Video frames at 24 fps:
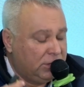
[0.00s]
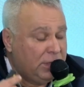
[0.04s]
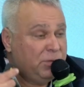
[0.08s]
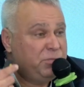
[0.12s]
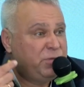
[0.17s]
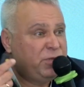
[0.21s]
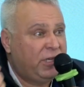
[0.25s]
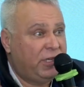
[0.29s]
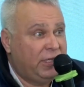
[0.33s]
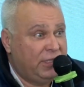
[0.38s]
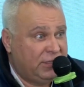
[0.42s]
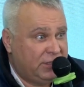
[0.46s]

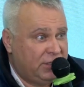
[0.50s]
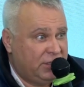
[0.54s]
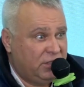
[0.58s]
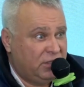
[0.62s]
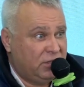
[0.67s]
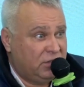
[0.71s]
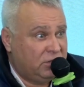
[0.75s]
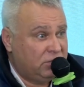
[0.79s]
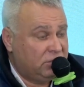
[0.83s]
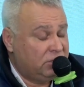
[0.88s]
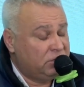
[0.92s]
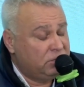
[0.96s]
people become
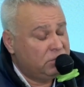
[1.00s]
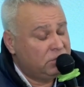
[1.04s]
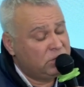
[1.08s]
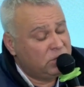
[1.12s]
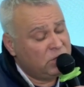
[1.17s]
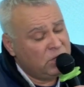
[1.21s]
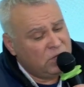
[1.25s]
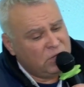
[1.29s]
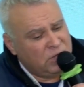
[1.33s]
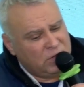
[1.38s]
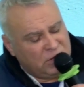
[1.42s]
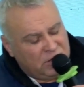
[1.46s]
very
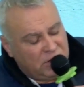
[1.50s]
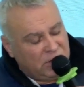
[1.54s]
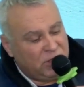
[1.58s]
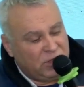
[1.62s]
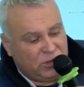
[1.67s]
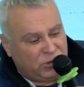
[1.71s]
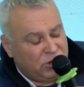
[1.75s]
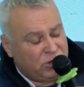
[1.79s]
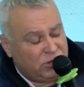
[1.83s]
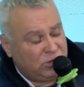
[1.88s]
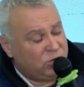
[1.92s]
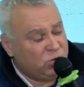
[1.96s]
anxious and
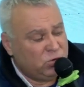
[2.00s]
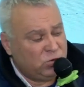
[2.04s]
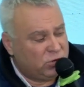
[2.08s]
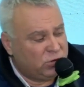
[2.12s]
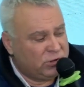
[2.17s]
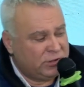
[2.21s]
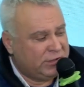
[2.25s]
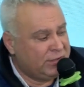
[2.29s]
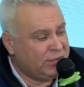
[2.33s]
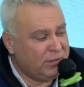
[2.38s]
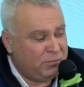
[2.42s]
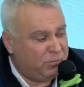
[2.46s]

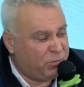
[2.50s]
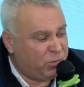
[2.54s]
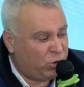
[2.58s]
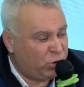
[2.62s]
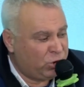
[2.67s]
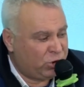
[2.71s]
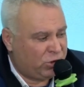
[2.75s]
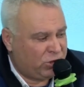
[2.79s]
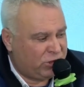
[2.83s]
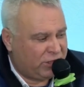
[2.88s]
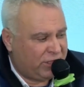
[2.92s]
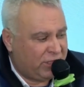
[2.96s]
annoyed and
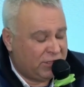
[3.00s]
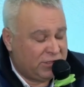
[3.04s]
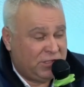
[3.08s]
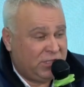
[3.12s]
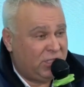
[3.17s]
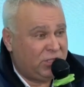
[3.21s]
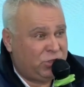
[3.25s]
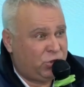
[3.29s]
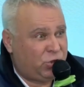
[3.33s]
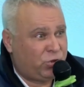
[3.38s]
depressed.